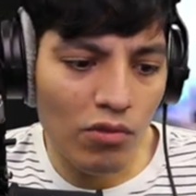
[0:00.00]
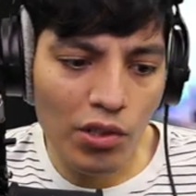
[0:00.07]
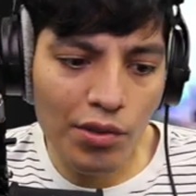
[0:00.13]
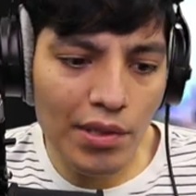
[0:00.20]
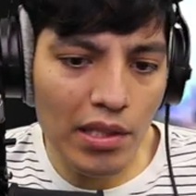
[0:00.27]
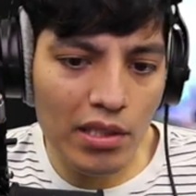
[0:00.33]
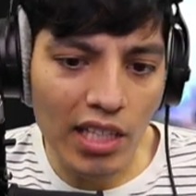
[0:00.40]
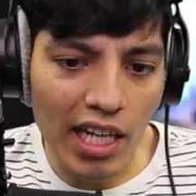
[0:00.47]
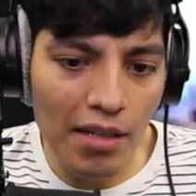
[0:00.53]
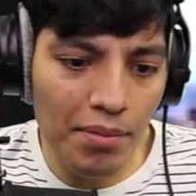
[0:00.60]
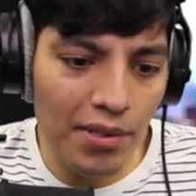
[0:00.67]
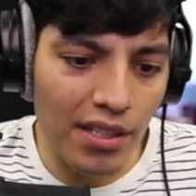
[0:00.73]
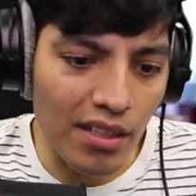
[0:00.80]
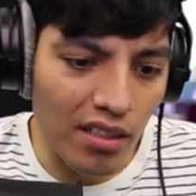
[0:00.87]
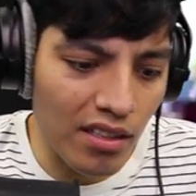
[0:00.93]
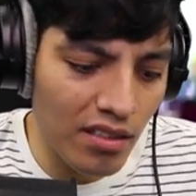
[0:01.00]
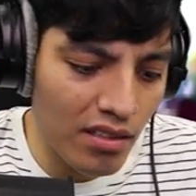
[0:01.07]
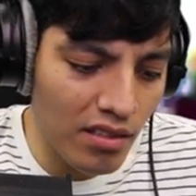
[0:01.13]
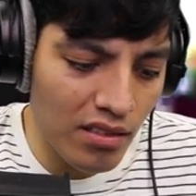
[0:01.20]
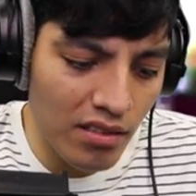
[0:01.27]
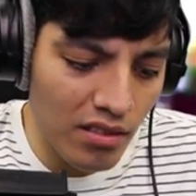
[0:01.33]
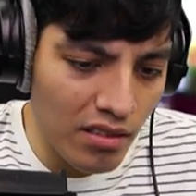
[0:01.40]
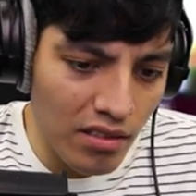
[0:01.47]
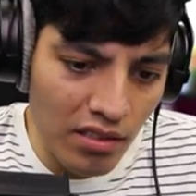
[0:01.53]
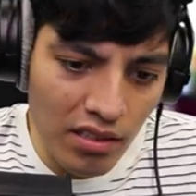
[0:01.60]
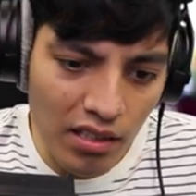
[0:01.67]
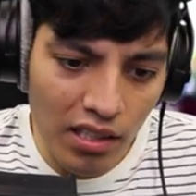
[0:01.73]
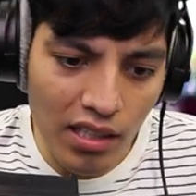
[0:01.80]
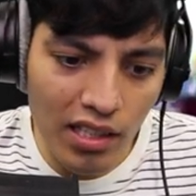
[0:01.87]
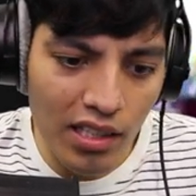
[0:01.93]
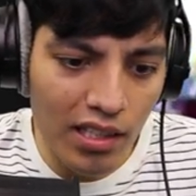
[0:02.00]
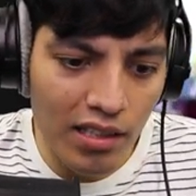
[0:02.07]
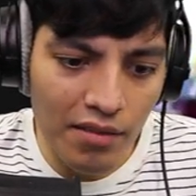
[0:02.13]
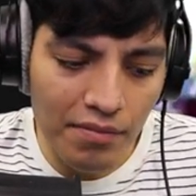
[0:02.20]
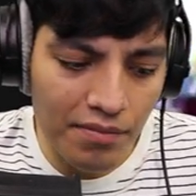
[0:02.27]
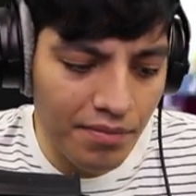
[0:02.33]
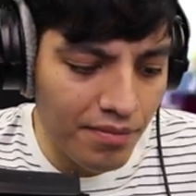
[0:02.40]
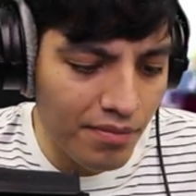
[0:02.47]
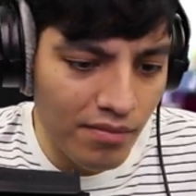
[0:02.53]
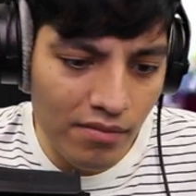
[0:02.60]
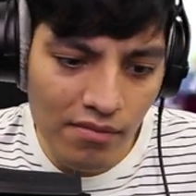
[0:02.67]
What do you type here? Um,